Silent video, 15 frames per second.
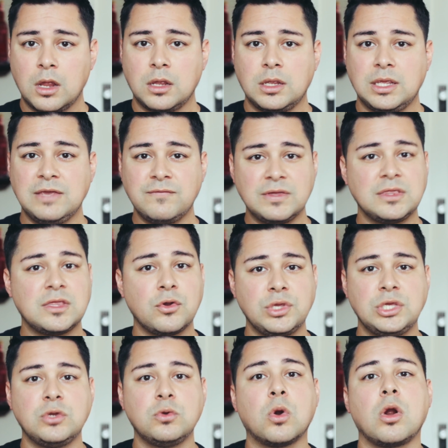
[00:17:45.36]
even though
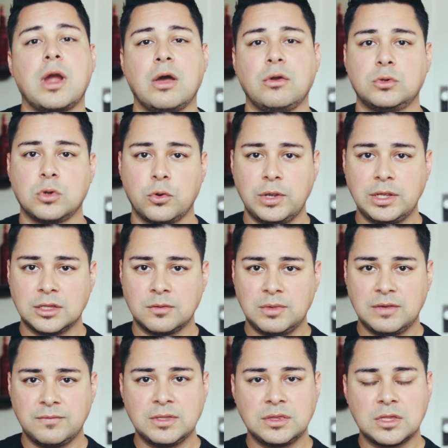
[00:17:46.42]
you are outgrowing them,
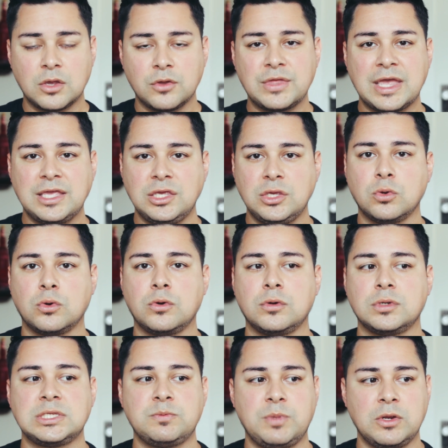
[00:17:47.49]
even though that your
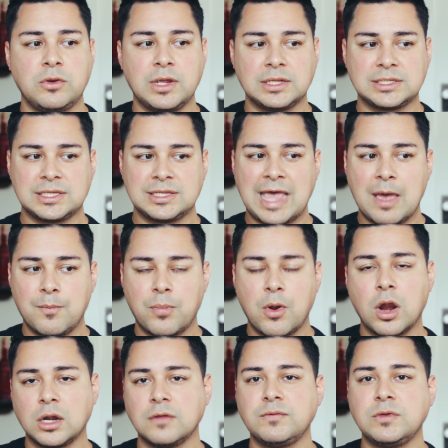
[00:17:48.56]
spirit, that
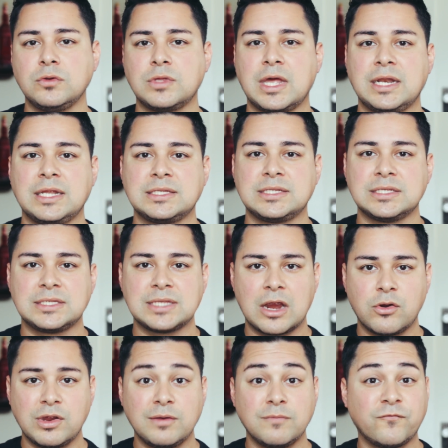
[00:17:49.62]
part of you that is
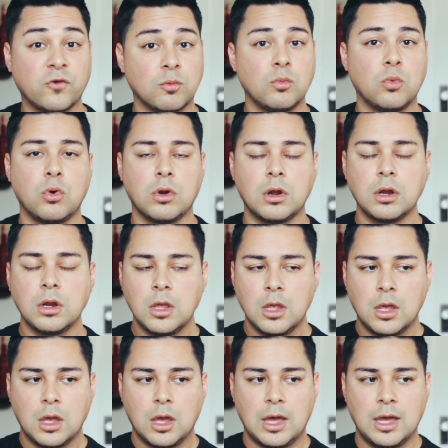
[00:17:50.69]
desiring for more,
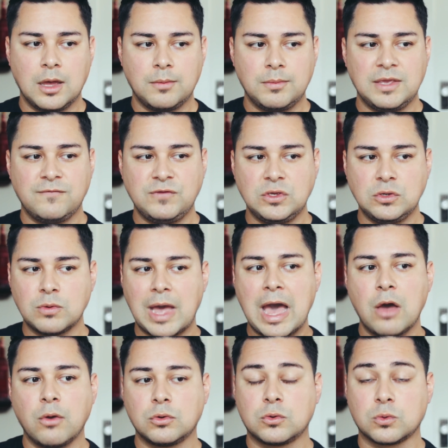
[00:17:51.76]
if you
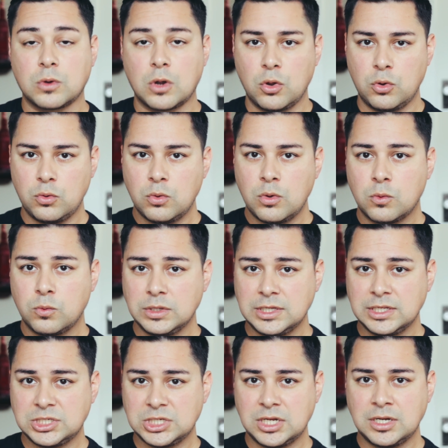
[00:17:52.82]
outgrow
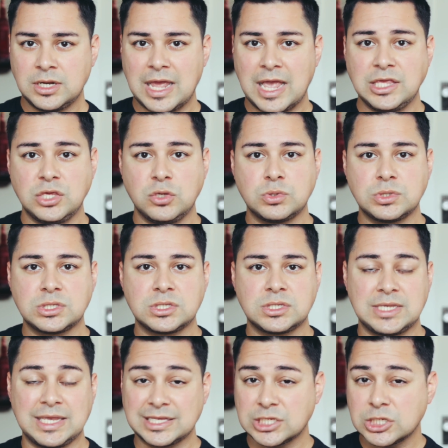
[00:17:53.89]
religion and you
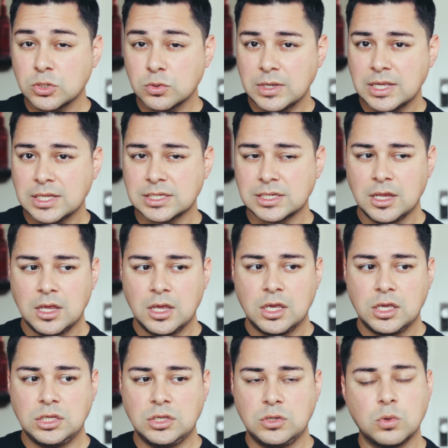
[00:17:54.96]
stick to it,
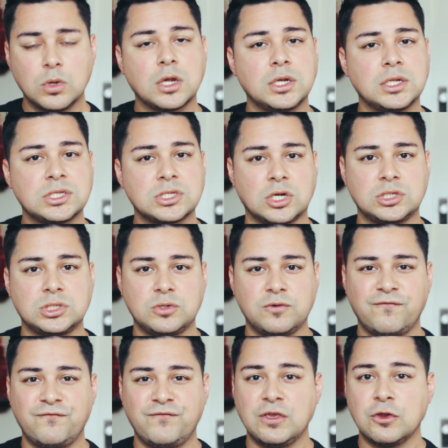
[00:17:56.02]
you are going to start to
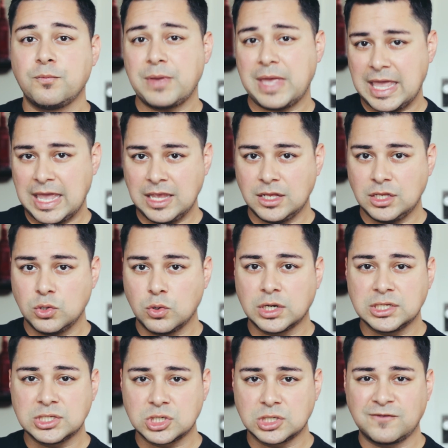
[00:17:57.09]
feel pain. You're
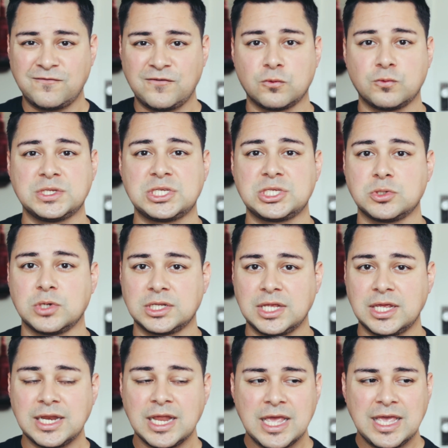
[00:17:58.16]
going to start to feel
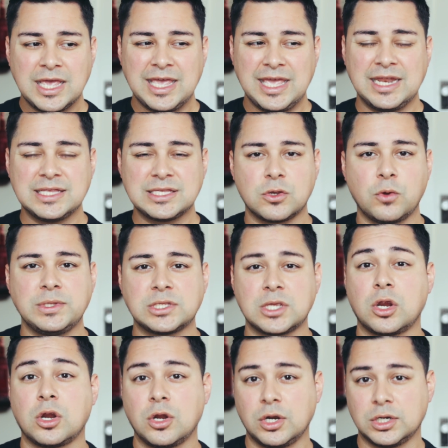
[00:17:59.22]
restricted. It is going to
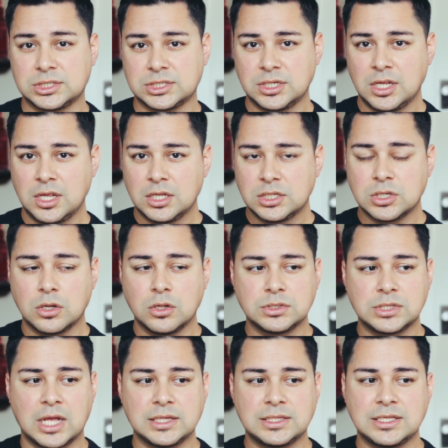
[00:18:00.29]
hurt to
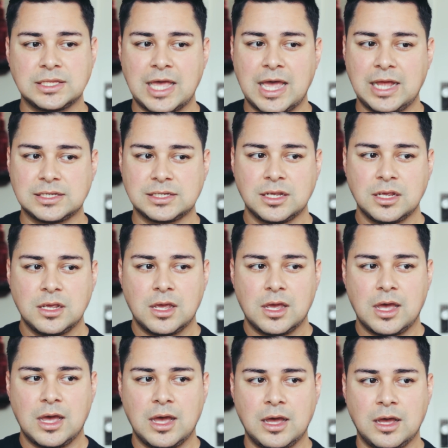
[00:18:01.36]
hold on to that.
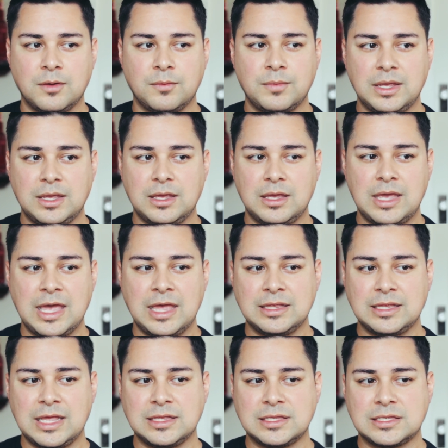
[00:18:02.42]
And